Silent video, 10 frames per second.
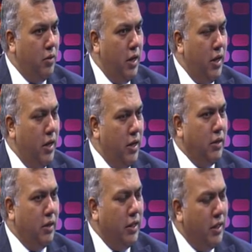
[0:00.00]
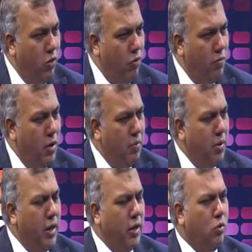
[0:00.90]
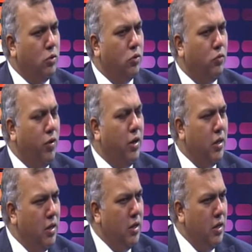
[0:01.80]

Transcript: uh, and ethnic of Burma and also very.